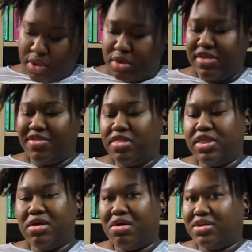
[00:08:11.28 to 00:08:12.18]
There's
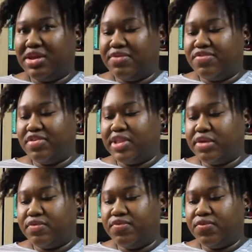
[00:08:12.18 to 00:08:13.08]
nothing underneath the
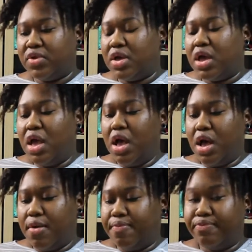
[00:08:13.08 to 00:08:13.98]
sleeve.
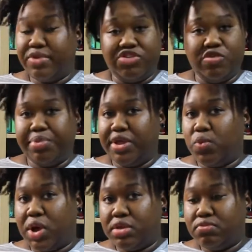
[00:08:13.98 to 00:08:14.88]
It's just plain
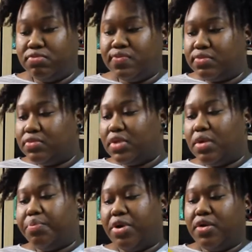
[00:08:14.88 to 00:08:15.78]
white,
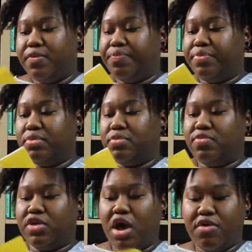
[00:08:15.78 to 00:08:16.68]
but
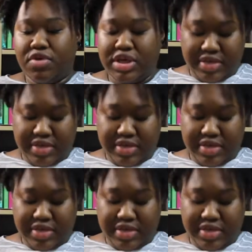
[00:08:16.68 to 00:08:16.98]
the cover is